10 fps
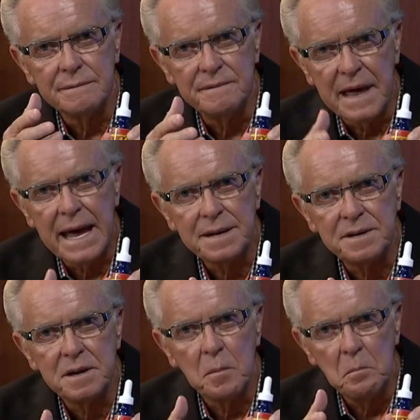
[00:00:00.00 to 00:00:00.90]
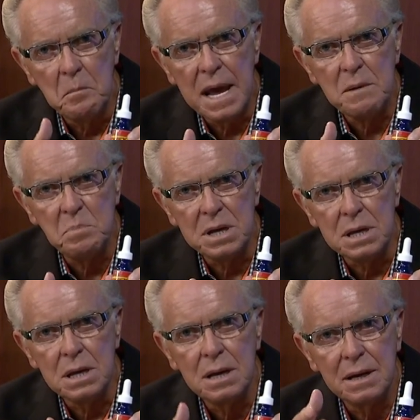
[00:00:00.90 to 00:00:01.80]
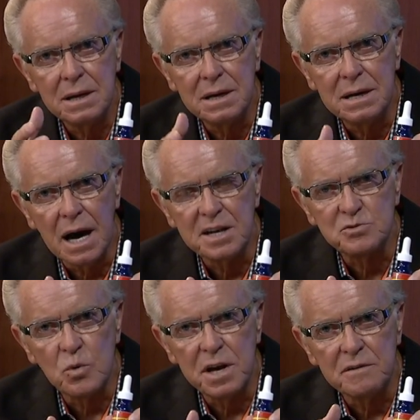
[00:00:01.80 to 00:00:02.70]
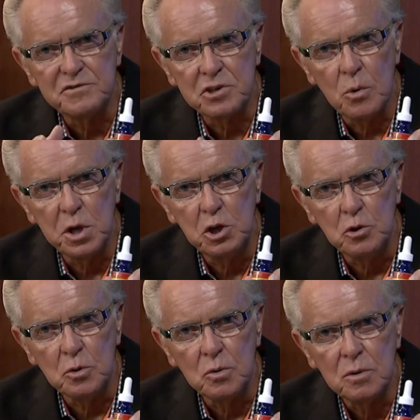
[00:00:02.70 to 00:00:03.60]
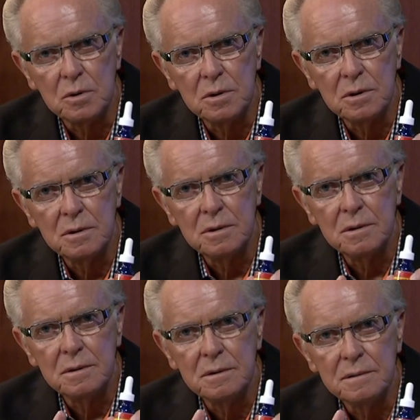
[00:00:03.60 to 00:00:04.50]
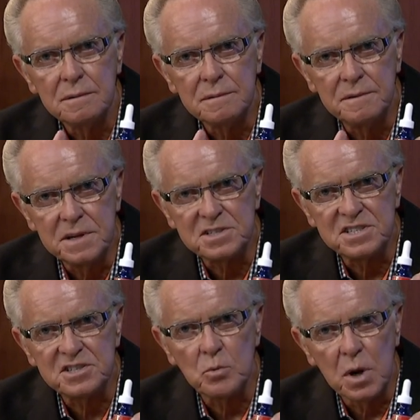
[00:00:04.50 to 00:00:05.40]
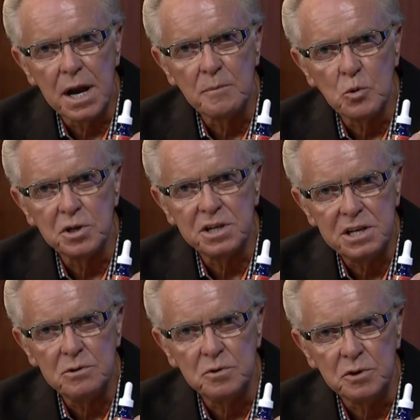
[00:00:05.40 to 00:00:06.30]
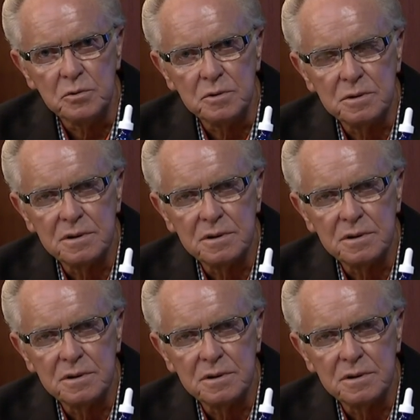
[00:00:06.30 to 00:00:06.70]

That may be God's way of showing you this is the way I'm going to heal you.